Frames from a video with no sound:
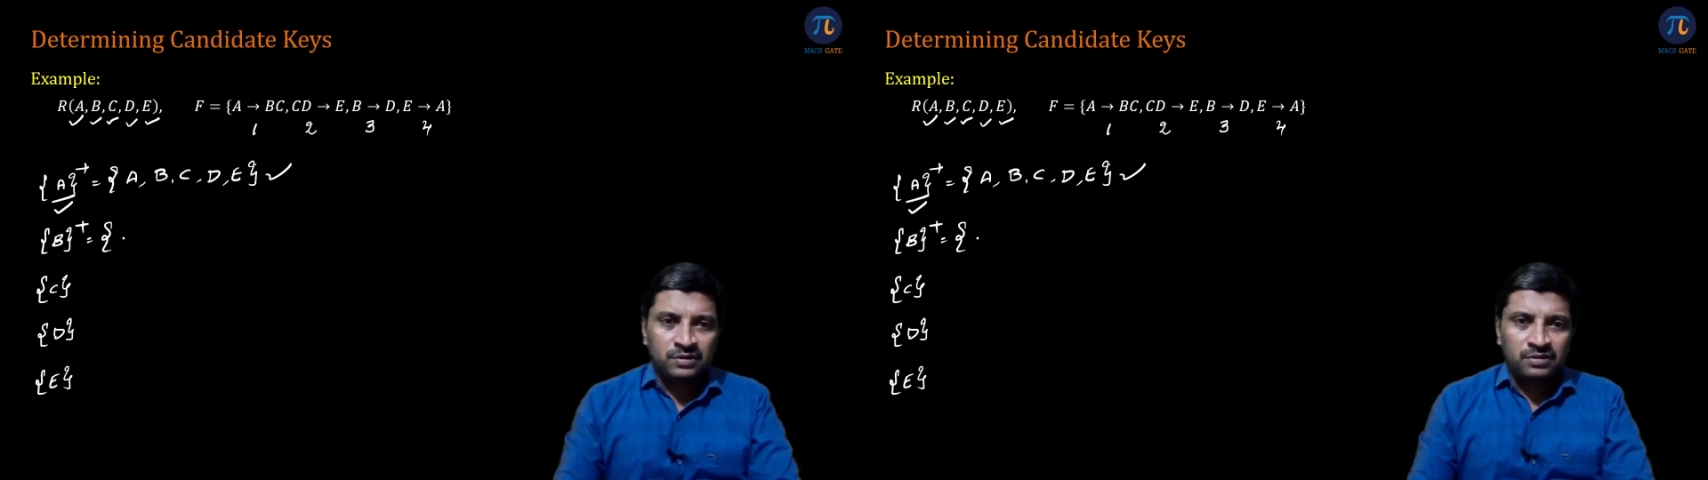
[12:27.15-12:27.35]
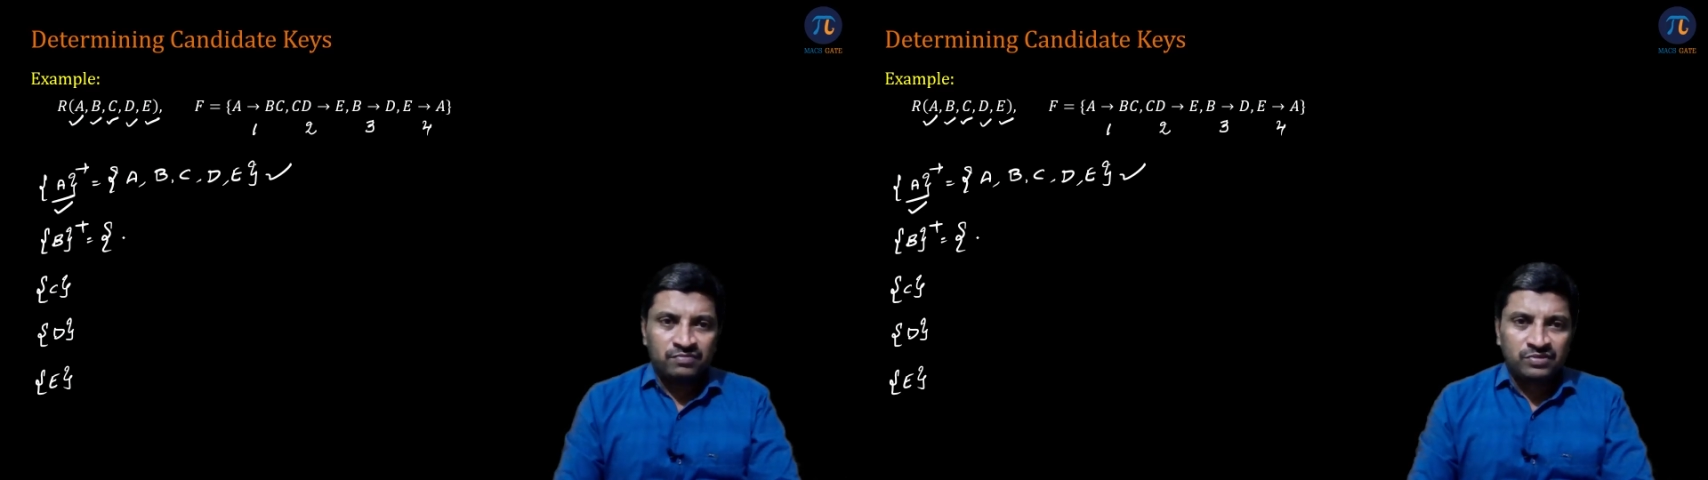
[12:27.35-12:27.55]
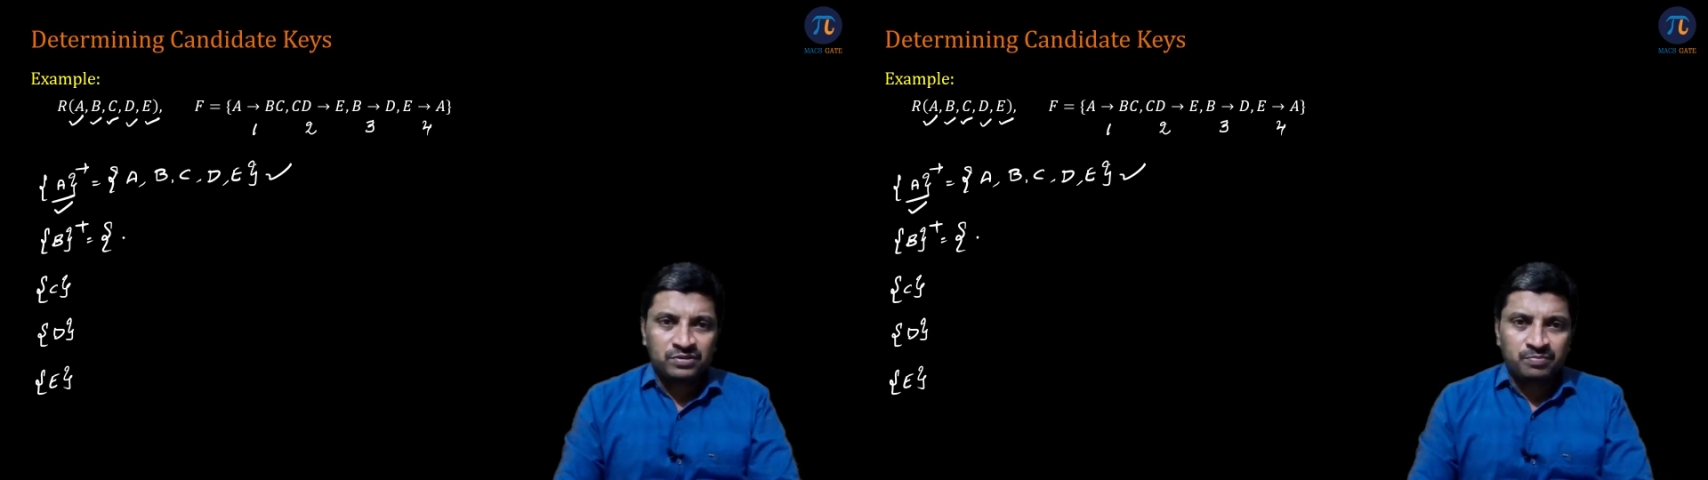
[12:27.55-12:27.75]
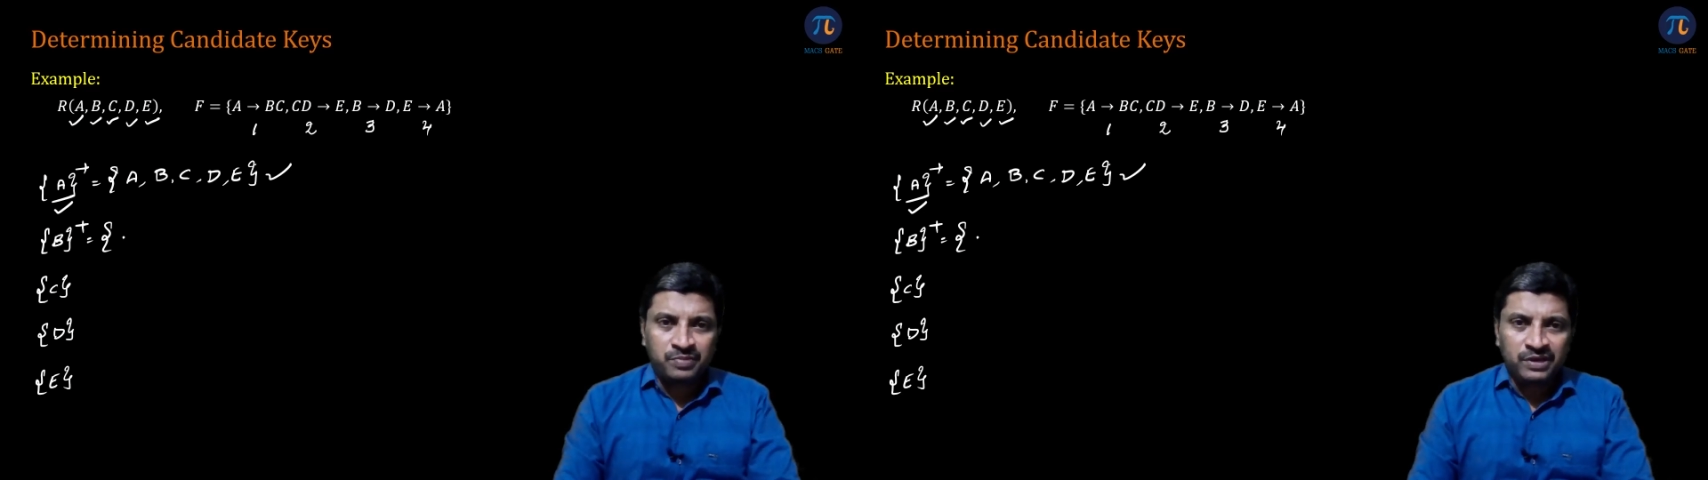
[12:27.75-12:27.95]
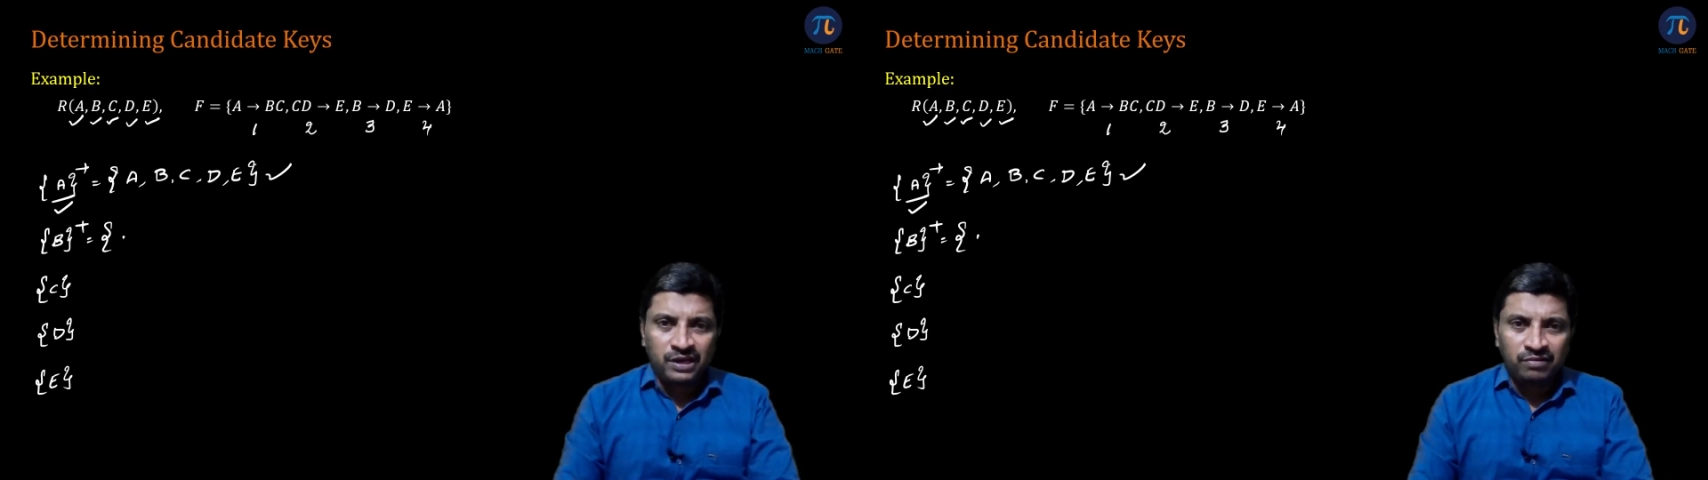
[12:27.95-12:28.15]
With the
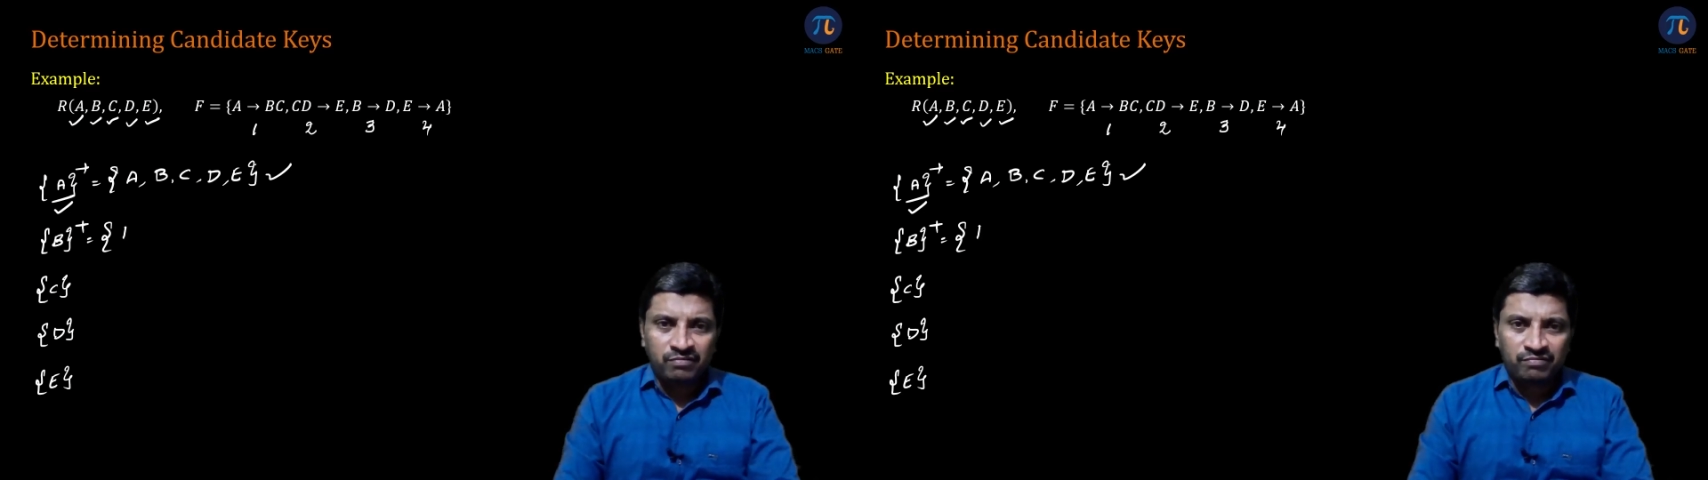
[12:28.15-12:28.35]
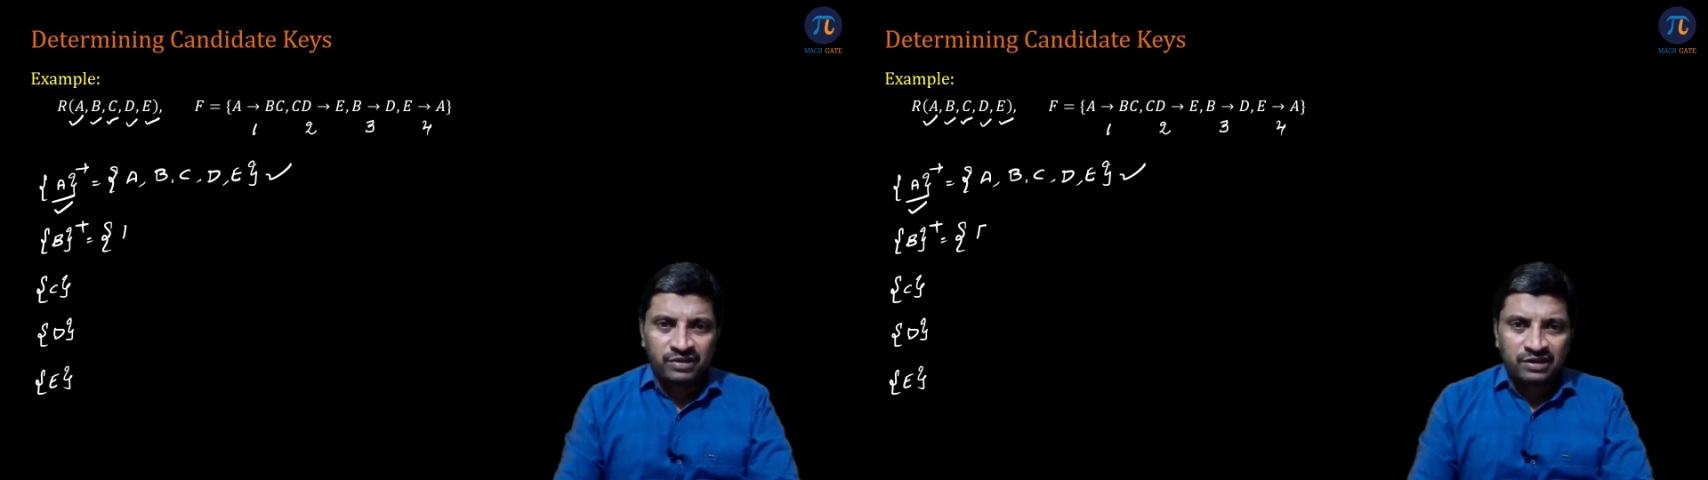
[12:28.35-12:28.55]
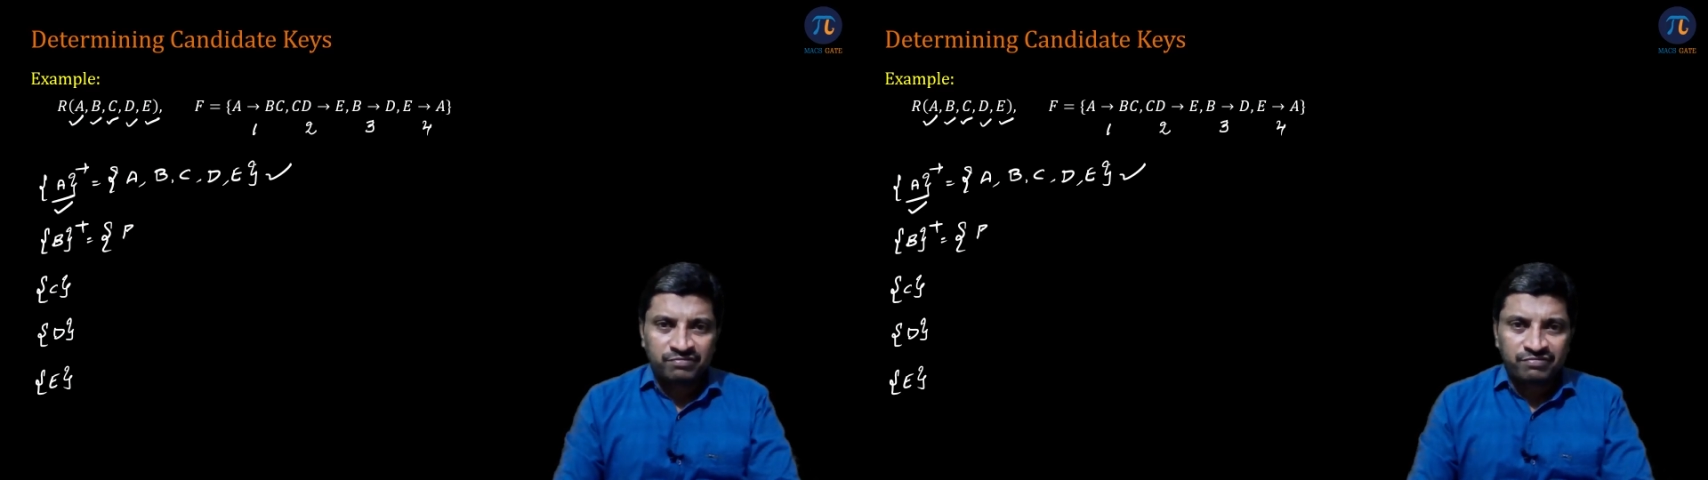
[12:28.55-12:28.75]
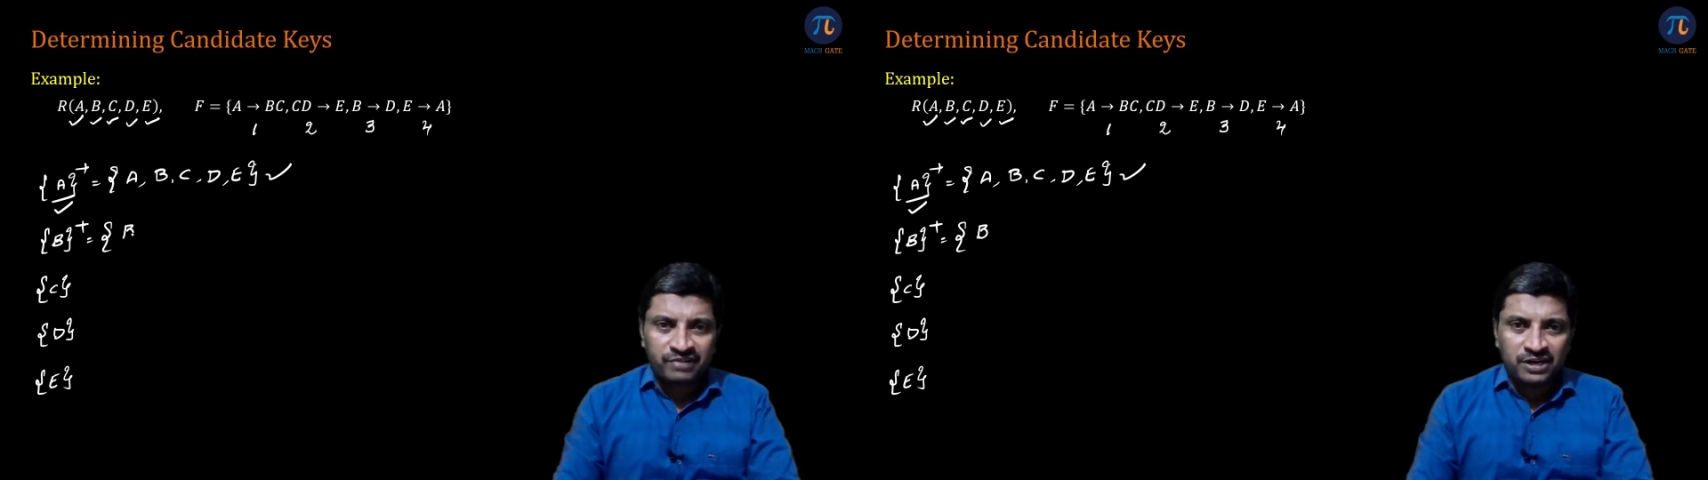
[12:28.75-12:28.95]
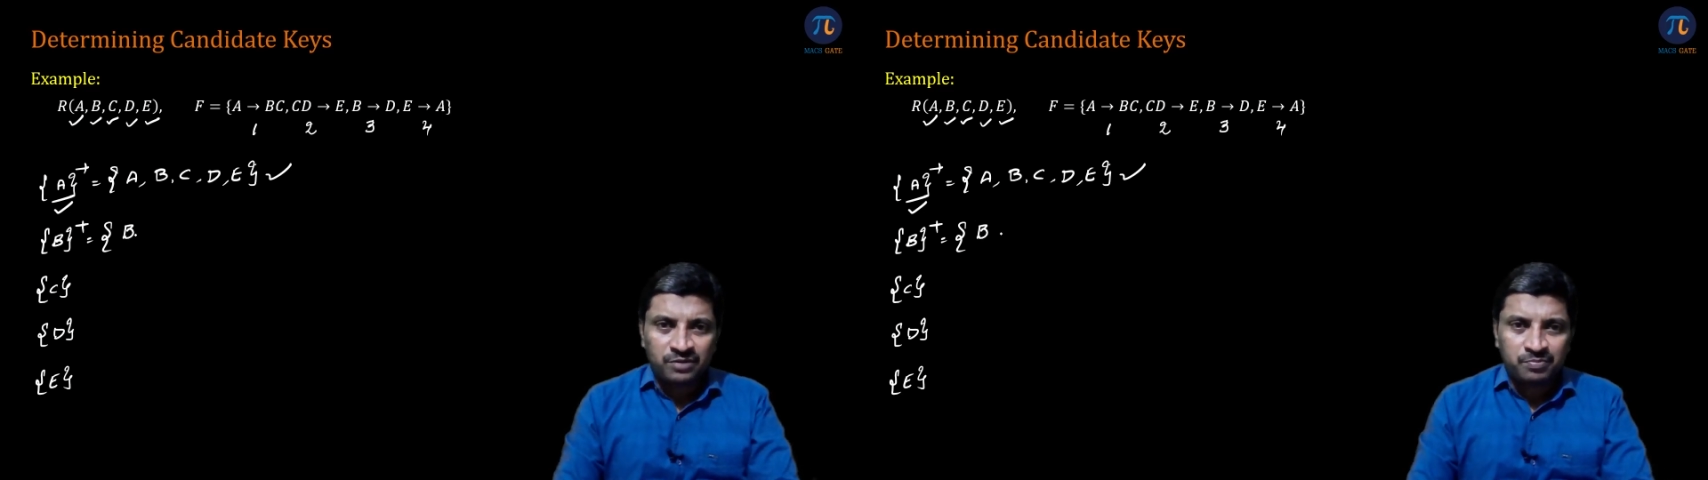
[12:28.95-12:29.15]
B we can
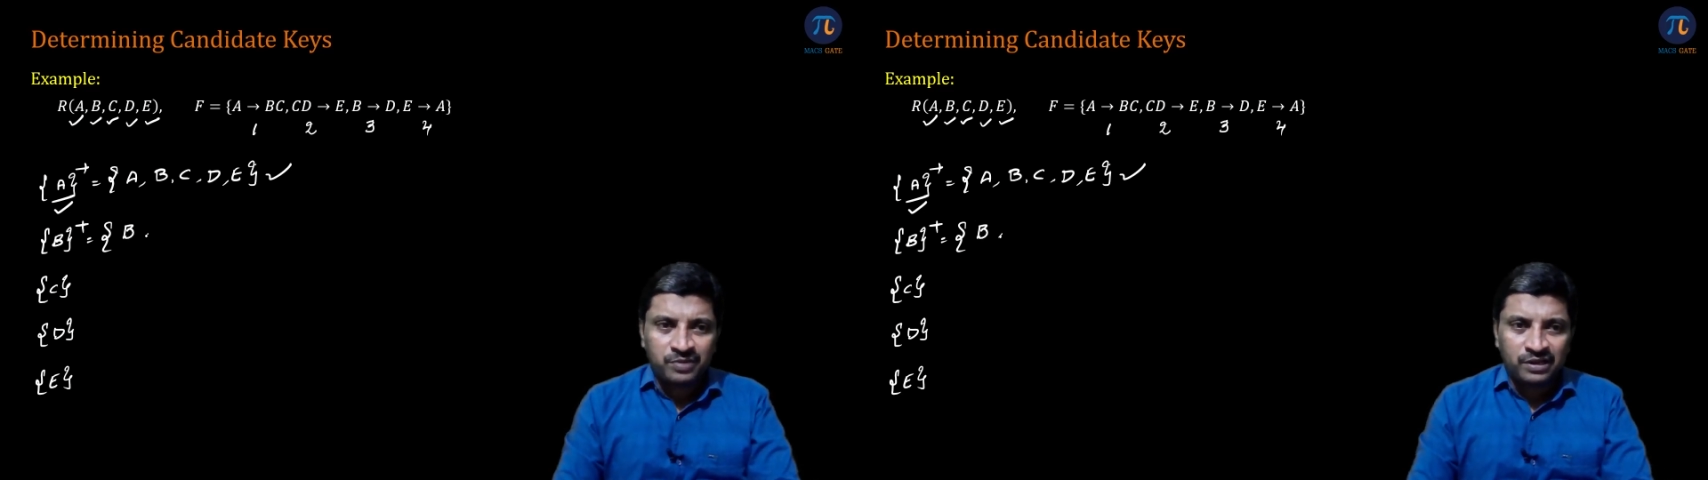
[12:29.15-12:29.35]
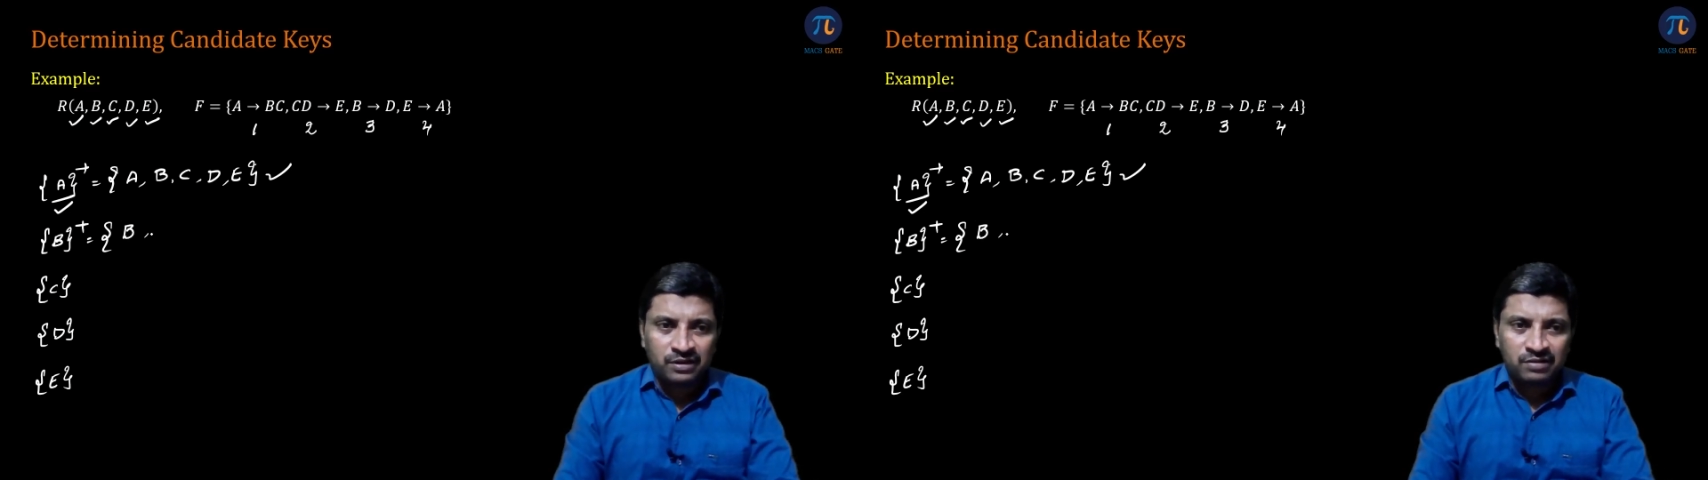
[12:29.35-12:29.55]
find B.